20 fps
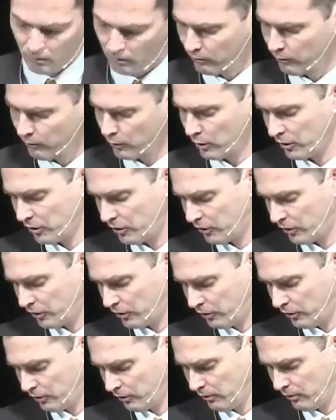
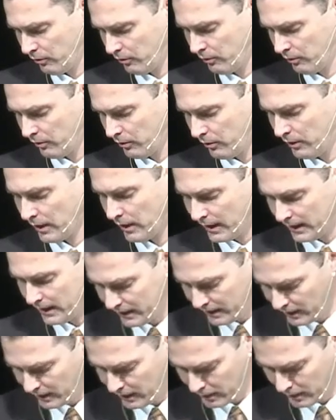Verse
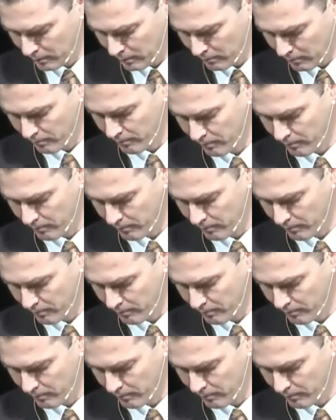19.